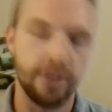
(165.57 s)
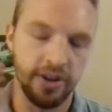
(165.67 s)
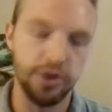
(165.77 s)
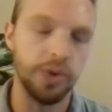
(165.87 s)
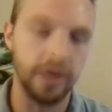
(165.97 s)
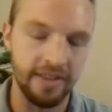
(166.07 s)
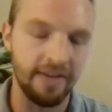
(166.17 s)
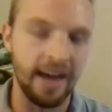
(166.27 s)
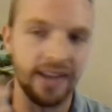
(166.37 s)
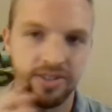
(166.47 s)
the newer
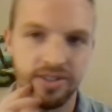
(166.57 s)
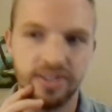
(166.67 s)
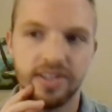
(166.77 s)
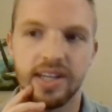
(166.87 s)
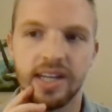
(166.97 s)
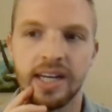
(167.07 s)
advisors,